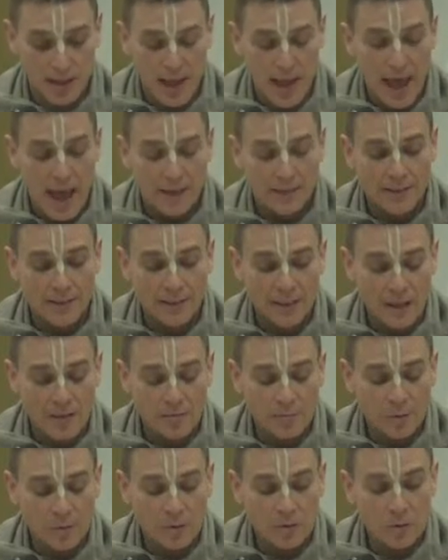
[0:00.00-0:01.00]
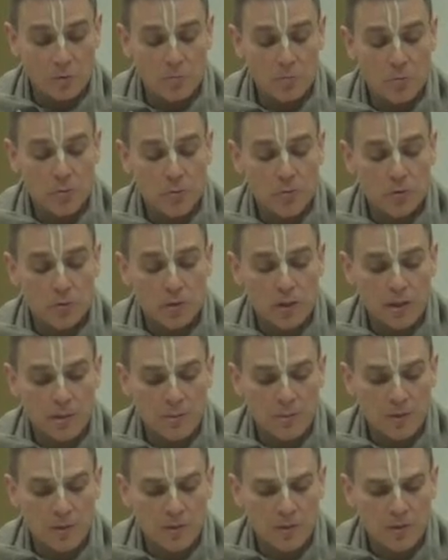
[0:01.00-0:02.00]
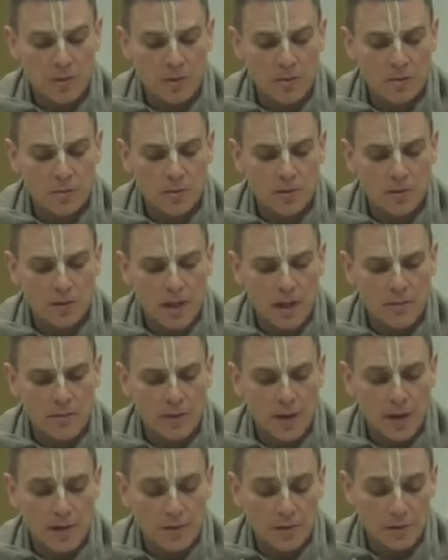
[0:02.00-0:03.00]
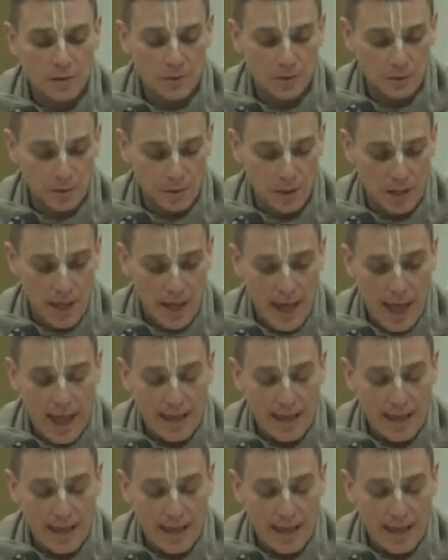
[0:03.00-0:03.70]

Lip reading: and the government deputed him to deal with that rascal,